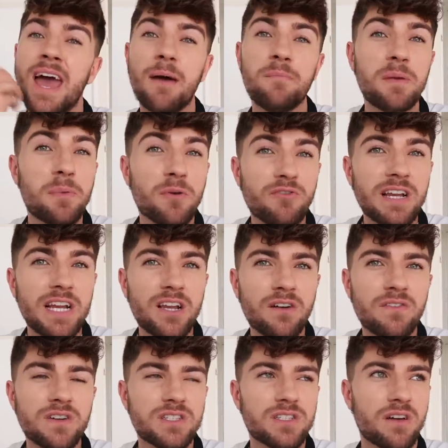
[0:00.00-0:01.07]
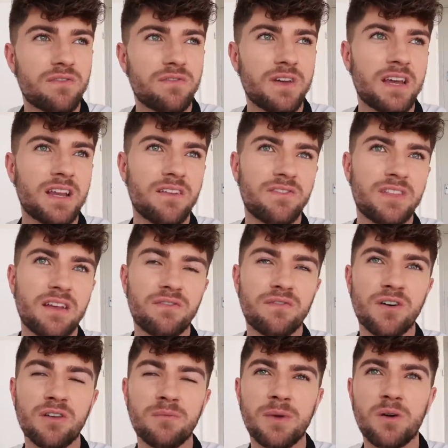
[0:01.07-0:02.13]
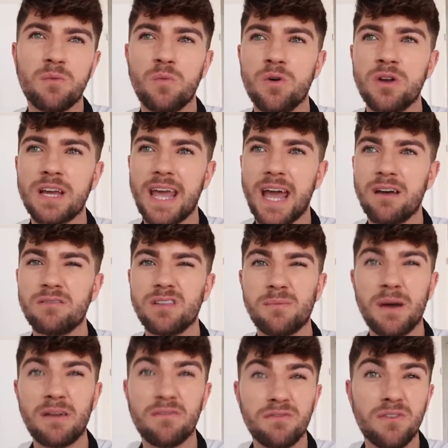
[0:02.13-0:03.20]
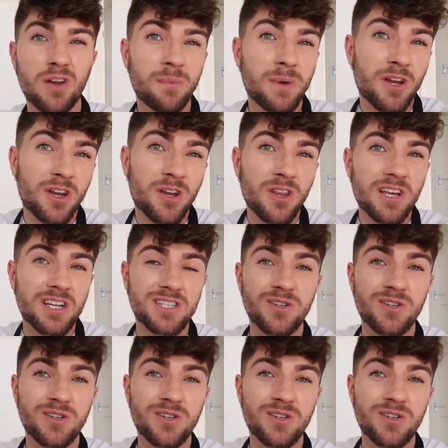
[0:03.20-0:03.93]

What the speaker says: And people really love it, so I figured if they'd follow me on one account, they might follow me on another.